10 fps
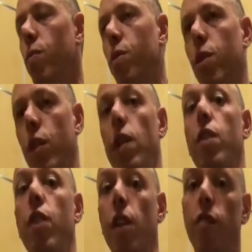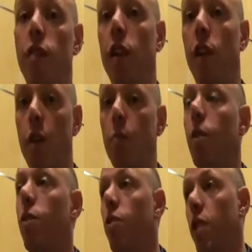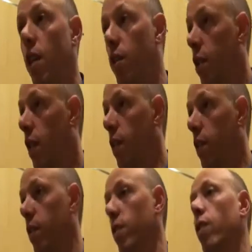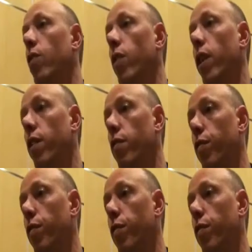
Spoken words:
We certainly intend to follow up these results and look